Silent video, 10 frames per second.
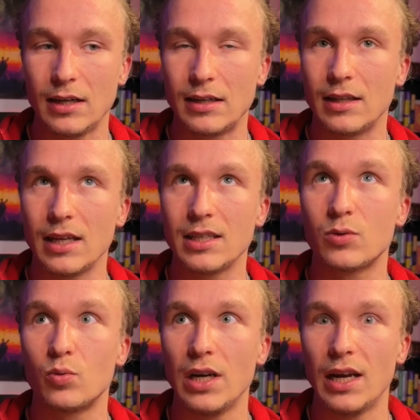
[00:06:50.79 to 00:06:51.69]
this
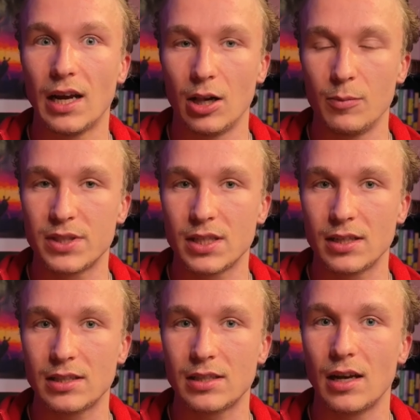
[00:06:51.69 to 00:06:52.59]
really helps
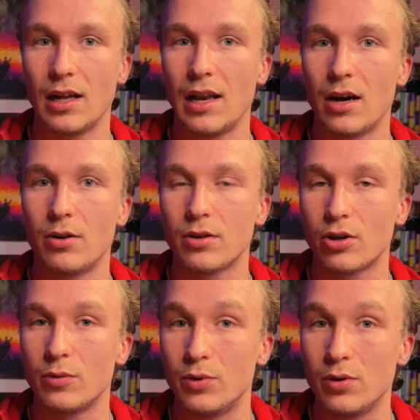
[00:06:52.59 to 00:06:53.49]
us allow the
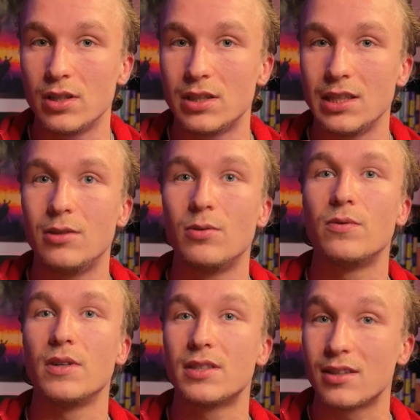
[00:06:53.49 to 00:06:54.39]
community to
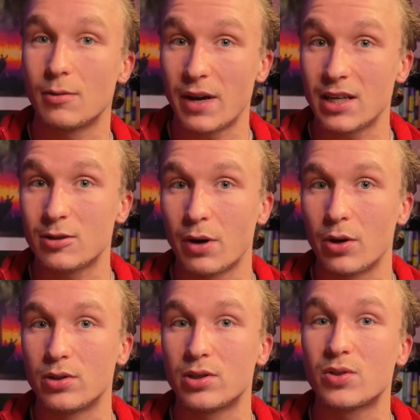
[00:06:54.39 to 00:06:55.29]
filter the best
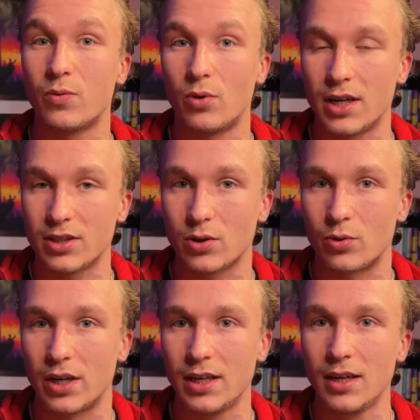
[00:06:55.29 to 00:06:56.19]
posts for us
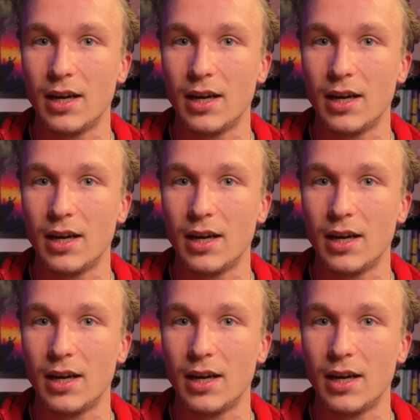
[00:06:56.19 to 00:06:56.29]
already,